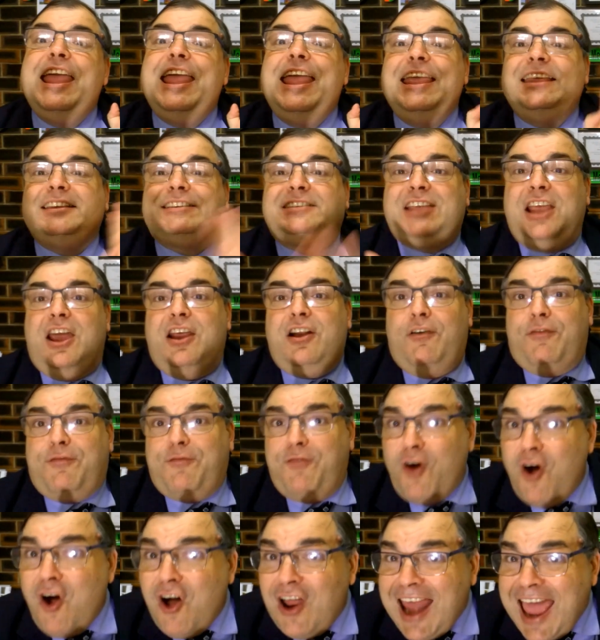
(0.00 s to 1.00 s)
He's going to
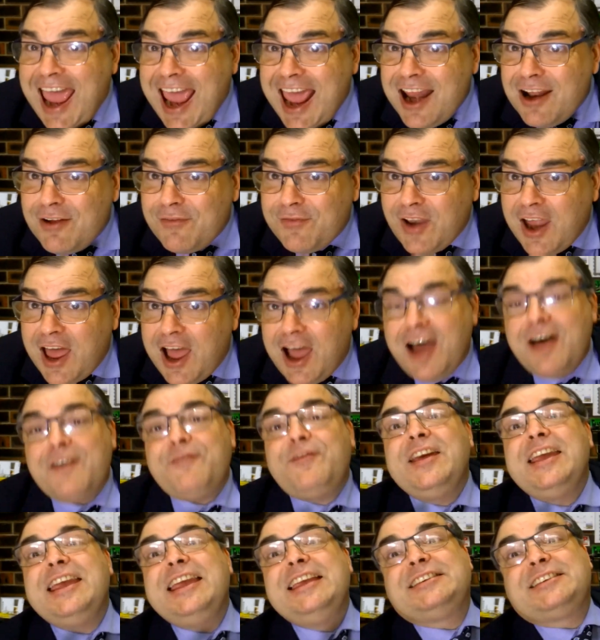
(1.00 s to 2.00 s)
fall out of
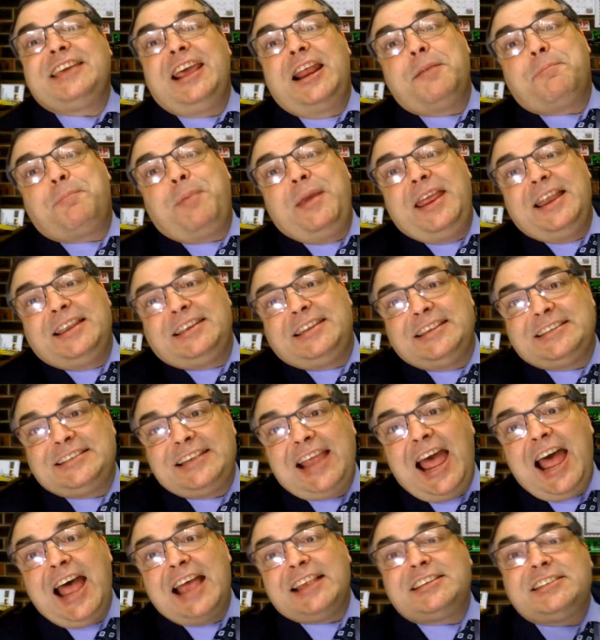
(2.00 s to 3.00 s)
love. He's going to be a
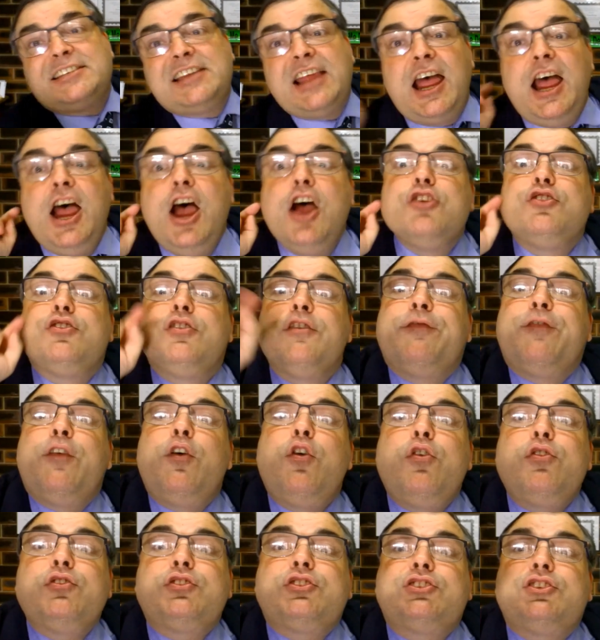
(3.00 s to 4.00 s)
disaster.
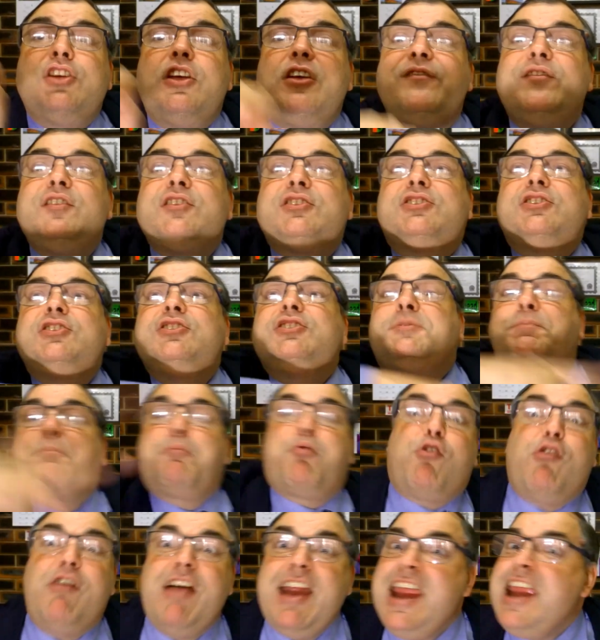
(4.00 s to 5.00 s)
Divorce services,
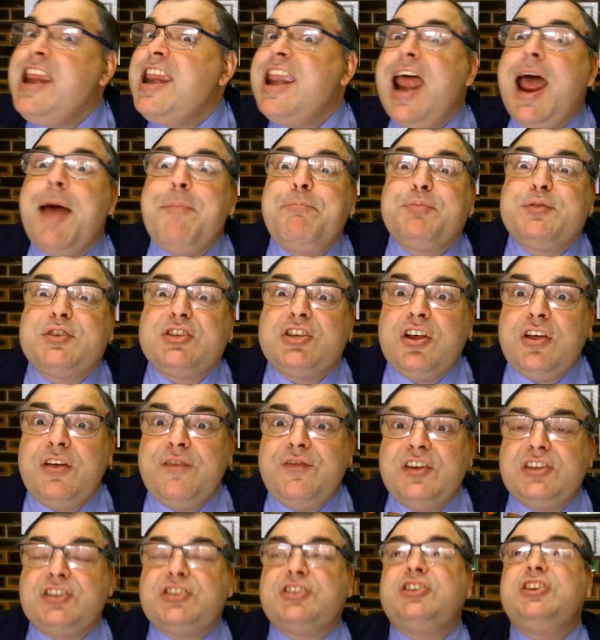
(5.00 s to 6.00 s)
prenup
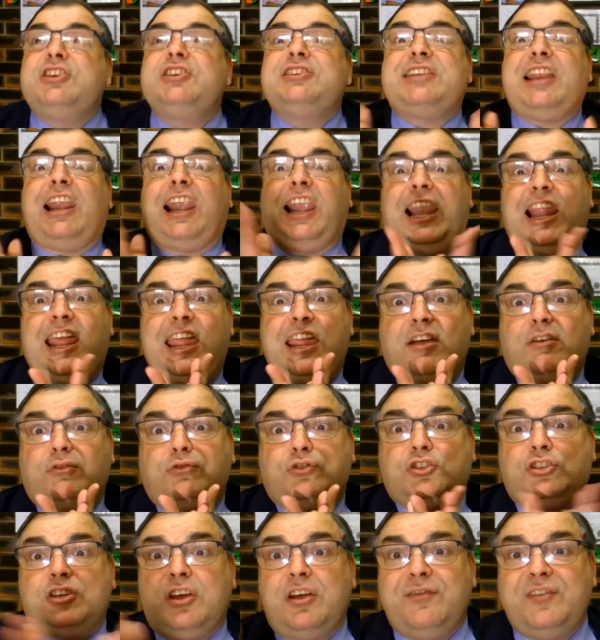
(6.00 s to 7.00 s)
services,
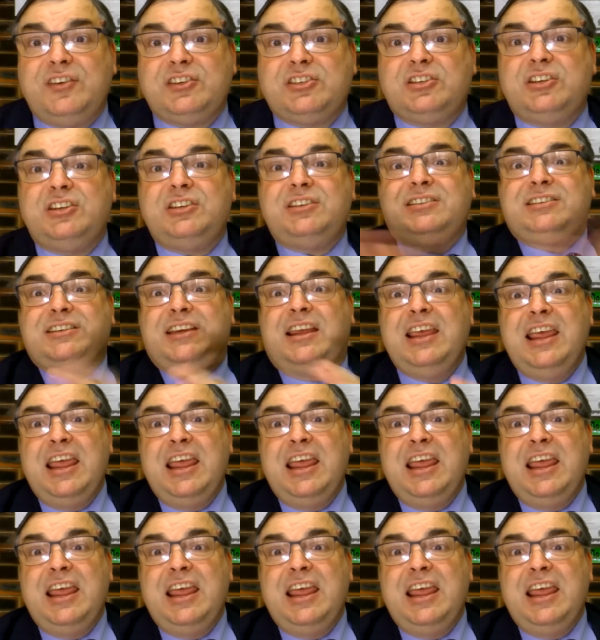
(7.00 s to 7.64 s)
legal services.